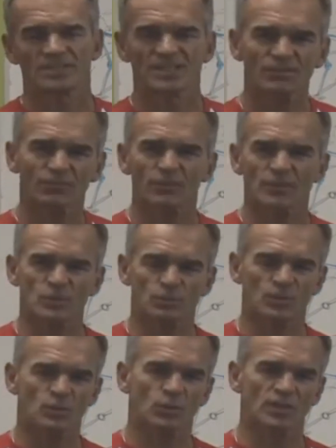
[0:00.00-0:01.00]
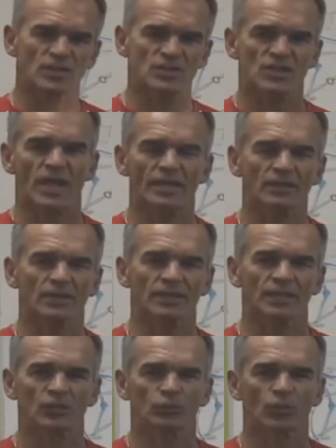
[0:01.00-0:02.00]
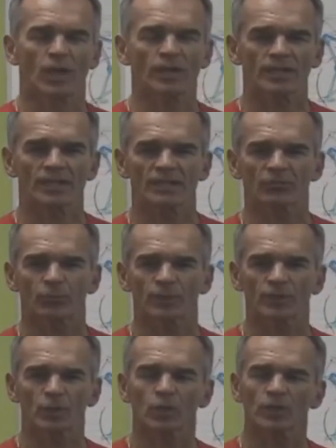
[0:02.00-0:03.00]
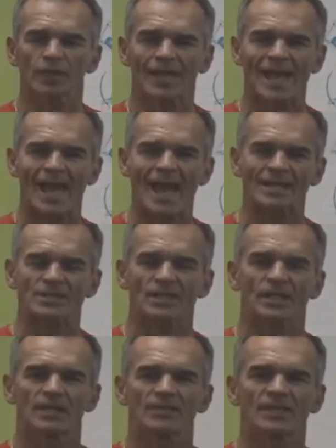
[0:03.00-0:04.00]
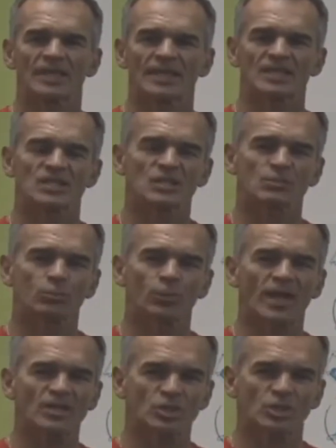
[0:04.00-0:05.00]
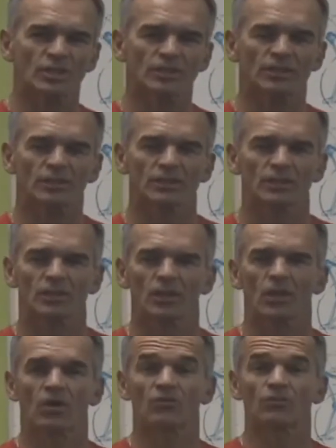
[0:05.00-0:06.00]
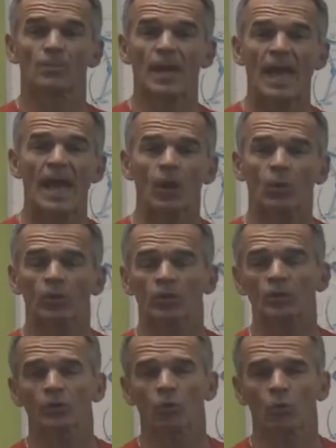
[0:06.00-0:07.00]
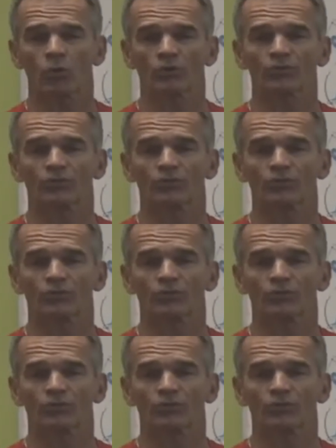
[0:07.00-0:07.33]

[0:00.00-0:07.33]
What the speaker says: difference between cycling and running if we look at the expression of power or